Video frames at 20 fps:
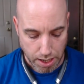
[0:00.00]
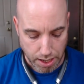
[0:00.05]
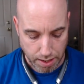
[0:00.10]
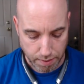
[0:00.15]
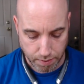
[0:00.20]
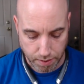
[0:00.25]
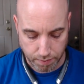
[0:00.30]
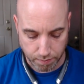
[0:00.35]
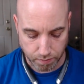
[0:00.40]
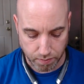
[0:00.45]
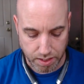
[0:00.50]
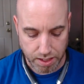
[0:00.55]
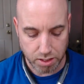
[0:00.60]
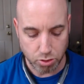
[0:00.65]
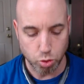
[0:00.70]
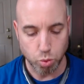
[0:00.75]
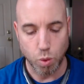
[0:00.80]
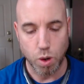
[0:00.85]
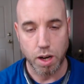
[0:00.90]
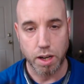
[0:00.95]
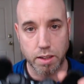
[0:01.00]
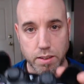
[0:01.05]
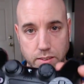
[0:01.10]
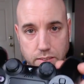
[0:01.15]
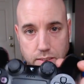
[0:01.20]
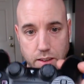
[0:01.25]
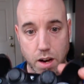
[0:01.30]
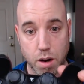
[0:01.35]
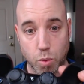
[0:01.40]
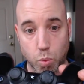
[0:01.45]
And then these
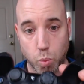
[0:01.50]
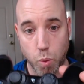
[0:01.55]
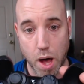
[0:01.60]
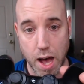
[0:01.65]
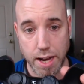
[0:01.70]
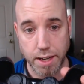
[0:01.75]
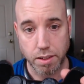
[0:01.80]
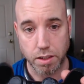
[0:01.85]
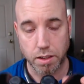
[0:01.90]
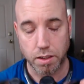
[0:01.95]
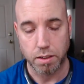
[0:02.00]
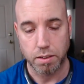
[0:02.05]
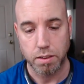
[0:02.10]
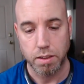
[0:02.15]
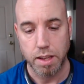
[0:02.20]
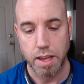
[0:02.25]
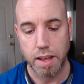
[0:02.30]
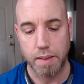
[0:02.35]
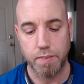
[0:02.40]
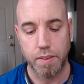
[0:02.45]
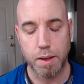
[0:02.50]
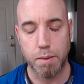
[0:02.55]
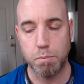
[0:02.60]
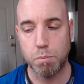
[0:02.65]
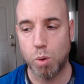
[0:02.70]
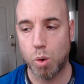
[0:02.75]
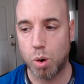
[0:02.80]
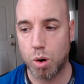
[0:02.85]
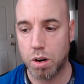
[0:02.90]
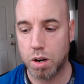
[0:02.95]
ones are wider and they're
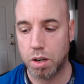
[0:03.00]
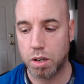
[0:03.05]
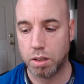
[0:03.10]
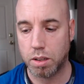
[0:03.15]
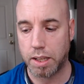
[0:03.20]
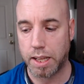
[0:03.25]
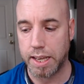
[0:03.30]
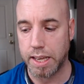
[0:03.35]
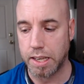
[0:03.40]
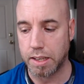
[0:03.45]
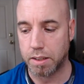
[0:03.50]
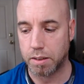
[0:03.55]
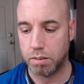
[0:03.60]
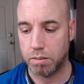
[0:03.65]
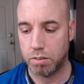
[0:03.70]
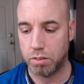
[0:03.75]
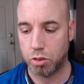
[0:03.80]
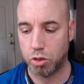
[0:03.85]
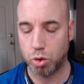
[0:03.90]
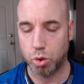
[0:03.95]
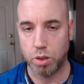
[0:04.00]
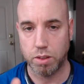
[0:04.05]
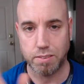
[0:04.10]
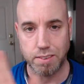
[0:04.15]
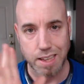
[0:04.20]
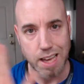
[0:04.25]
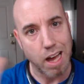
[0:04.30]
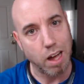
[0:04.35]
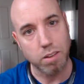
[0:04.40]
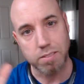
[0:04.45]
more like towards
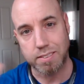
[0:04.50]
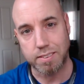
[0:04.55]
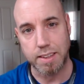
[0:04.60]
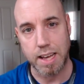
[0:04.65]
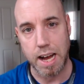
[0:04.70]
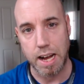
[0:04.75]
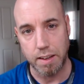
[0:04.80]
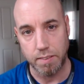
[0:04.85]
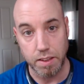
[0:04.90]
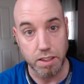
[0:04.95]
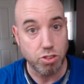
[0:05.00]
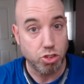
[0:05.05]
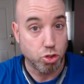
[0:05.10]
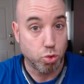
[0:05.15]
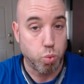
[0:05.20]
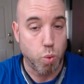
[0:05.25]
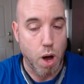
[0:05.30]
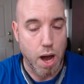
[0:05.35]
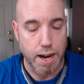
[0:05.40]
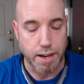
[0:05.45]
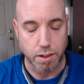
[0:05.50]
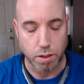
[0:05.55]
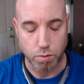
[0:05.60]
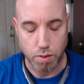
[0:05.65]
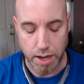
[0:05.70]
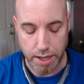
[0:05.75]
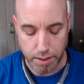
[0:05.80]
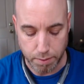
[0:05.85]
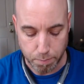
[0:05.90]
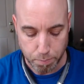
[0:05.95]
the outside. It's just wider,
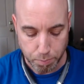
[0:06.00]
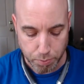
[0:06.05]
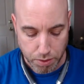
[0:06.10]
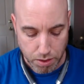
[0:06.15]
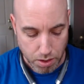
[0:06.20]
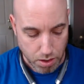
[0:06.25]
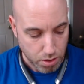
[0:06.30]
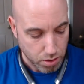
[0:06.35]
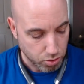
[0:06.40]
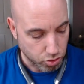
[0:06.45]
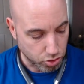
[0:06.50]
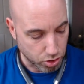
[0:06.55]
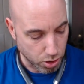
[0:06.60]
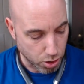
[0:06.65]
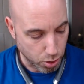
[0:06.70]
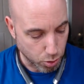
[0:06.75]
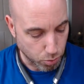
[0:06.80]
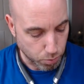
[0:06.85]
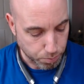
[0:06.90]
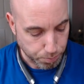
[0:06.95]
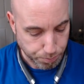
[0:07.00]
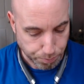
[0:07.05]
right? So